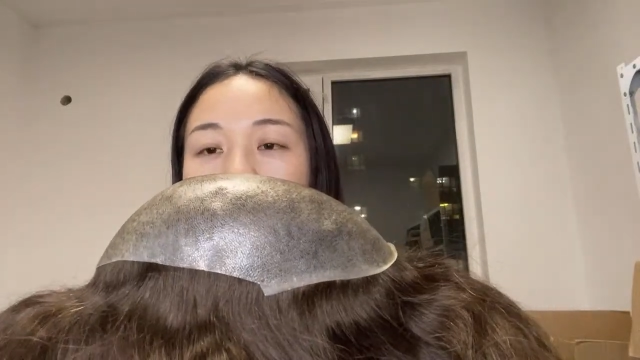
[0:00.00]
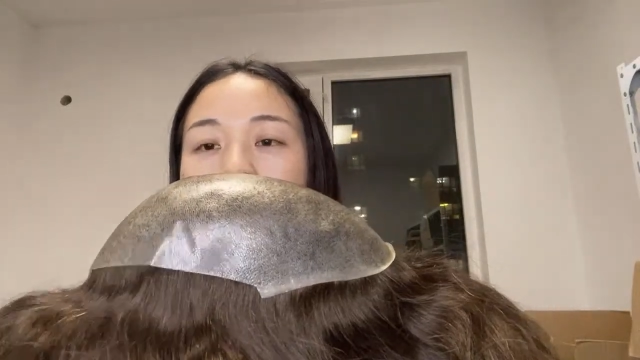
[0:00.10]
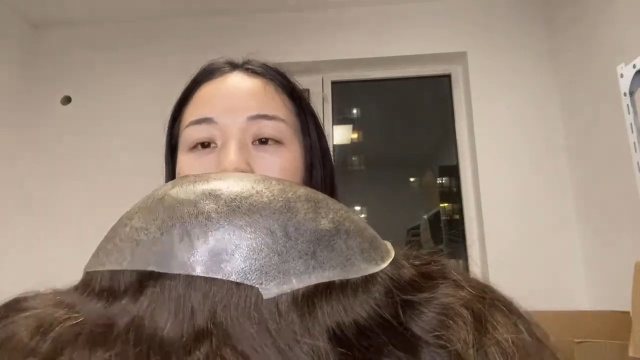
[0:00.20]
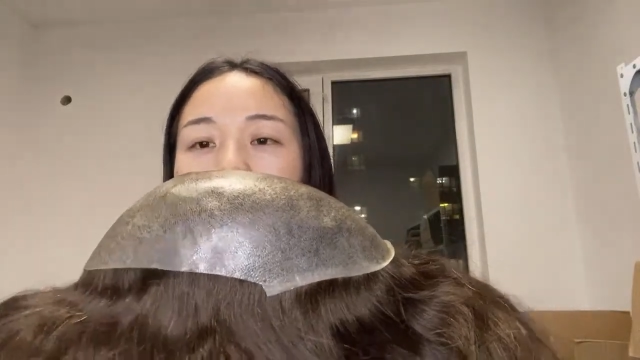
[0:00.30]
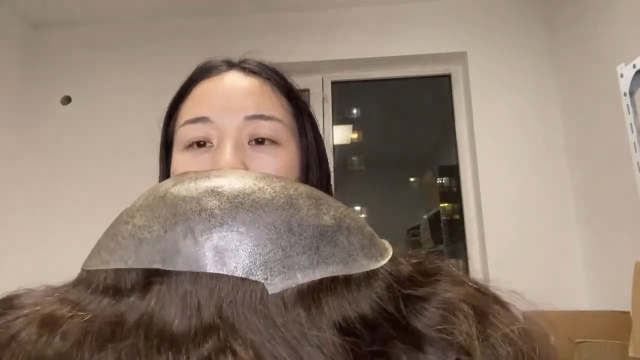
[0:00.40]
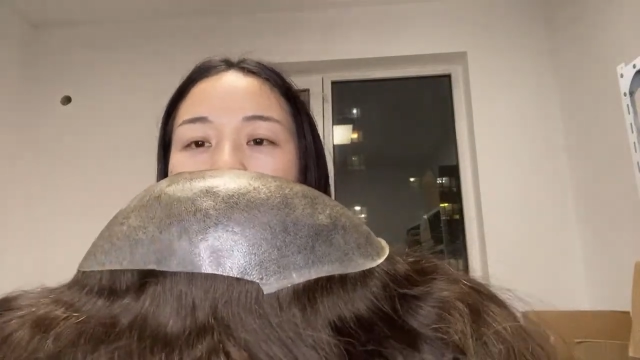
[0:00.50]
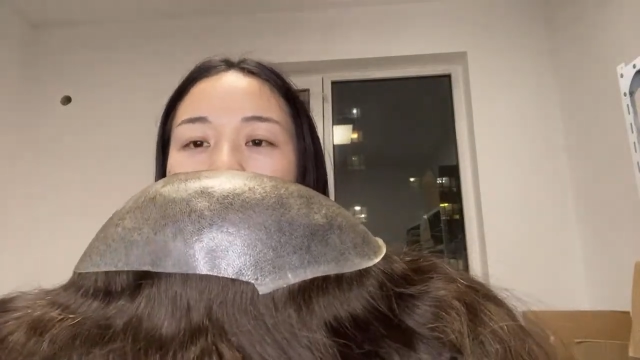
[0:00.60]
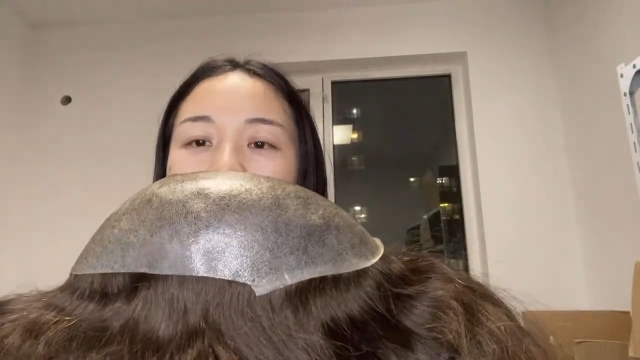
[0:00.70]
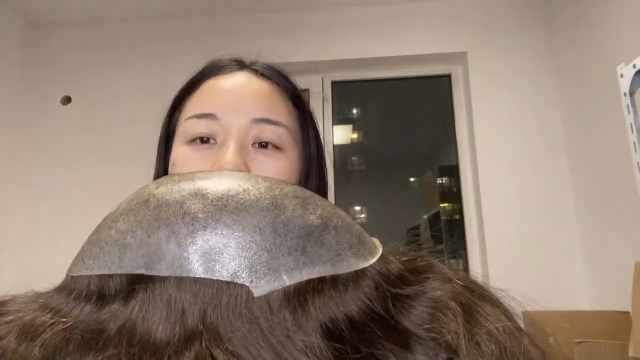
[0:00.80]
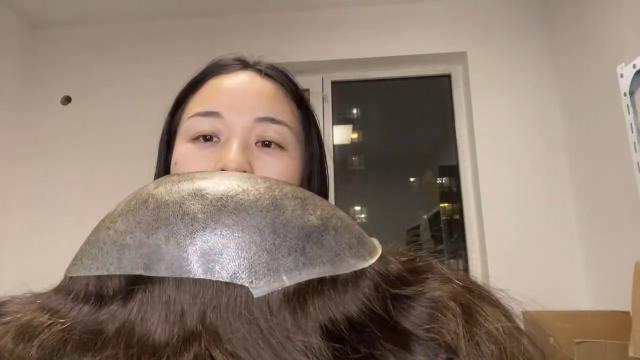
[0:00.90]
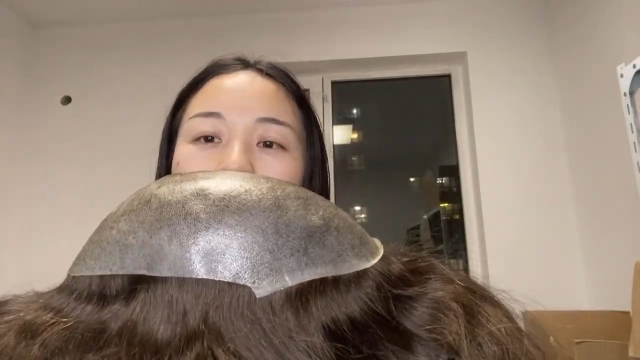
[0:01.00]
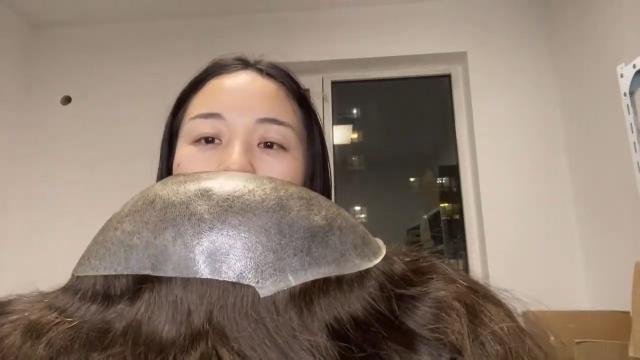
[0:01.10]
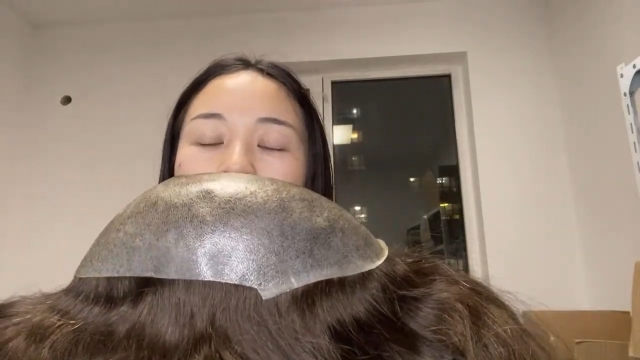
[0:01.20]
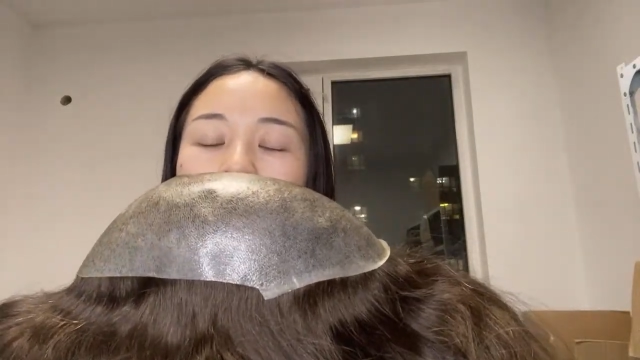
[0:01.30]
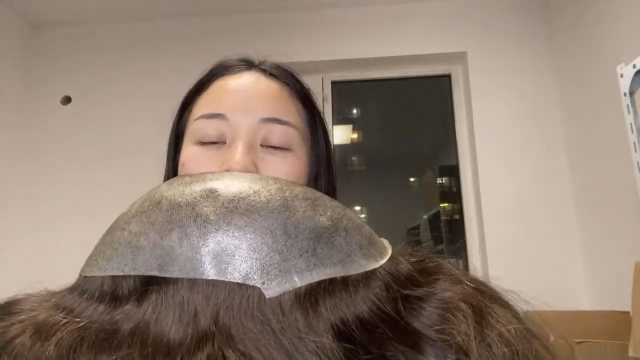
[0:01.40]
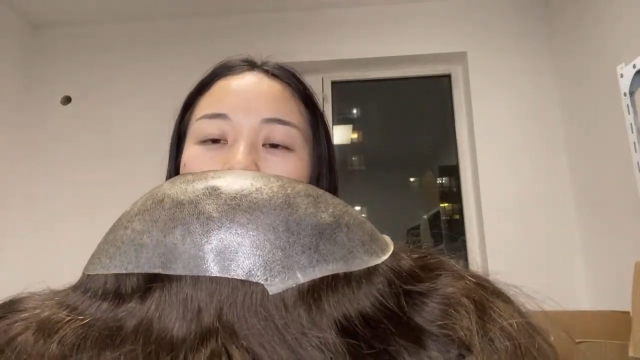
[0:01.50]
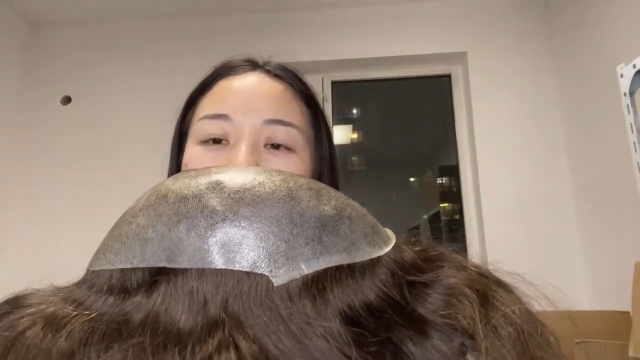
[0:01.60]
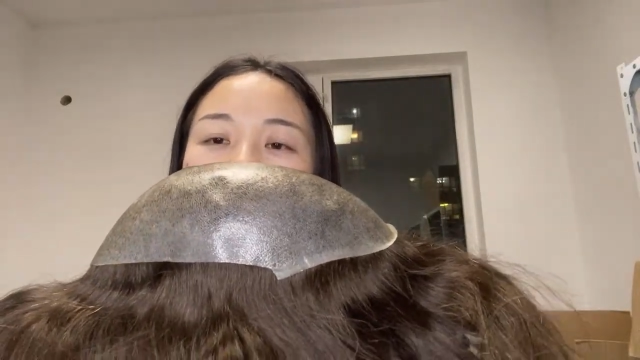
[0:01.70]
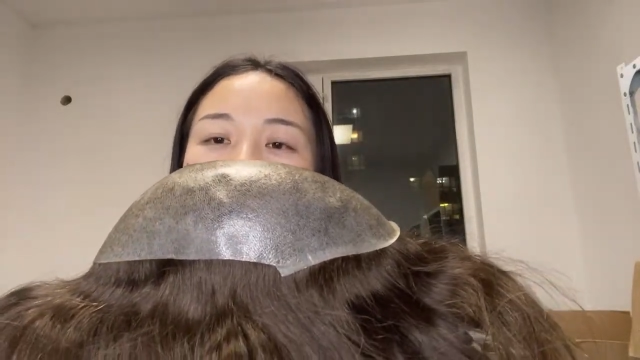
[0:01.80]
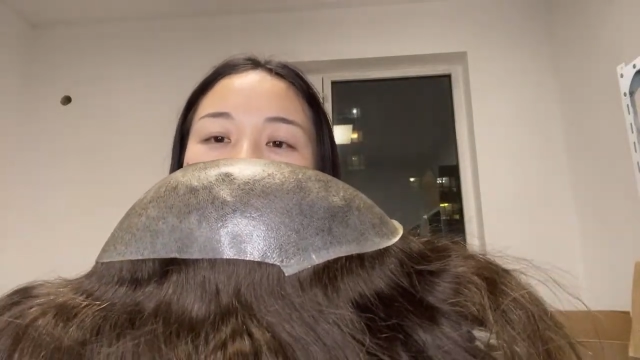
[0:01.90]
You can tell me
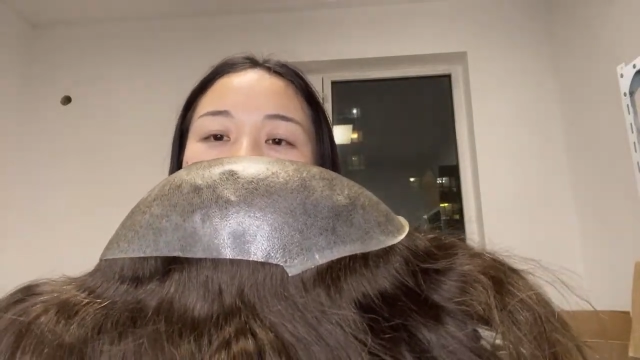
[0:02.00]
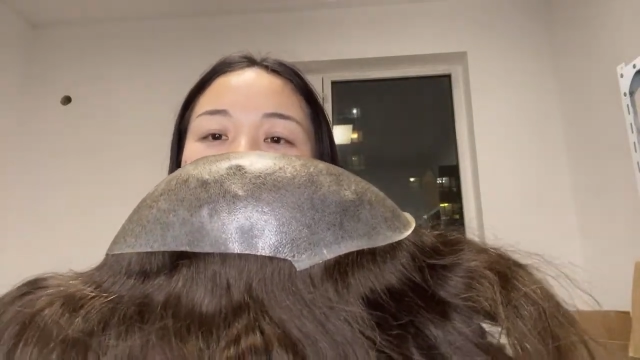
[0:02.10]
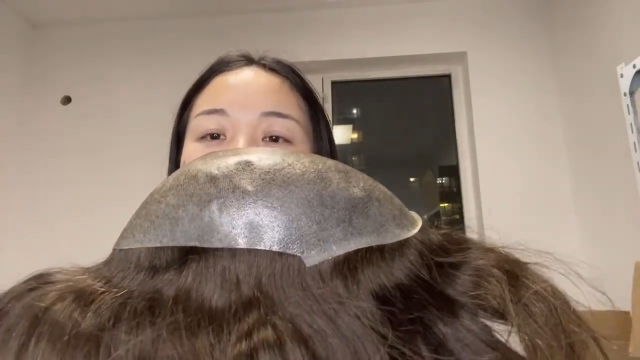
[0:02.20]
your